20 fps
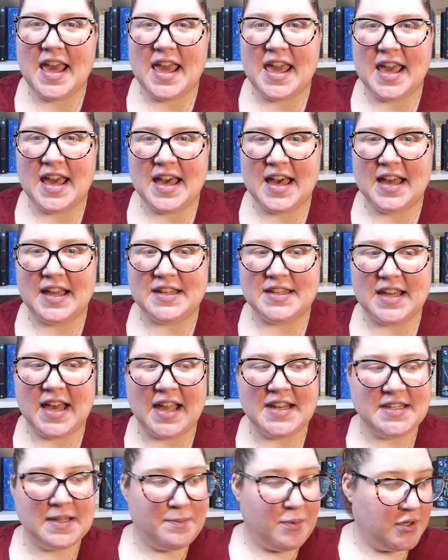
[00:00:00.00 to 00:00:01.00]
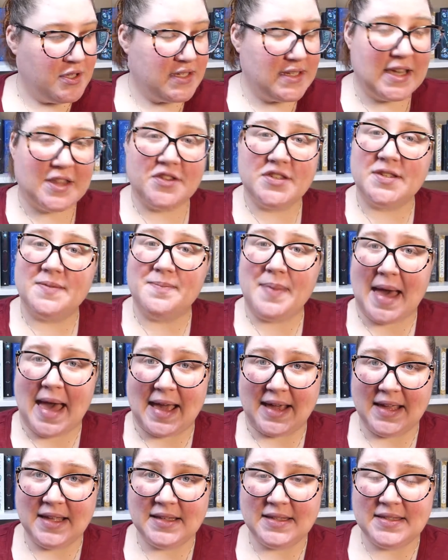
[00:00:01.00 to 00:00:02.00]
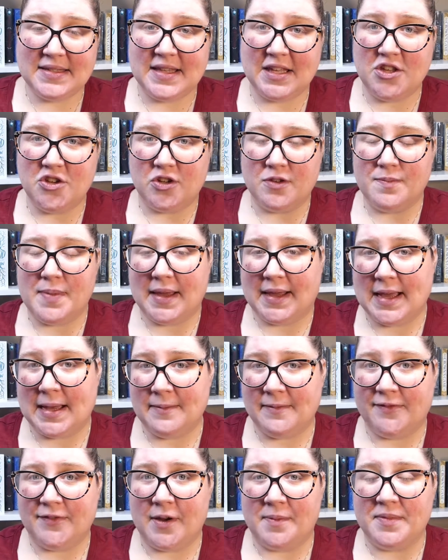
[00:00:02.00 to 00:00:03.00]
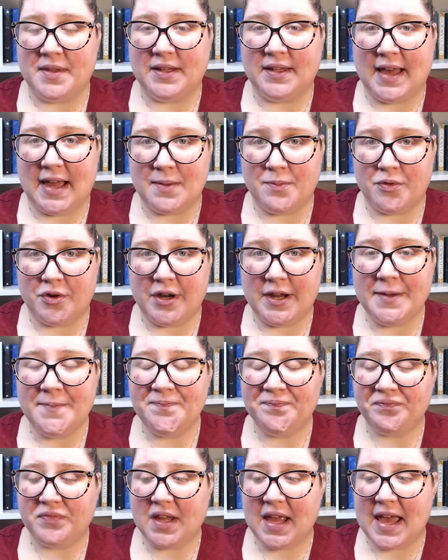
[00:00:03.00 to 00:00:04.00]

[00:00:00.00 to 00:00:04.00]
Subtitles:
And I did put together some packets that you can pick up from the library,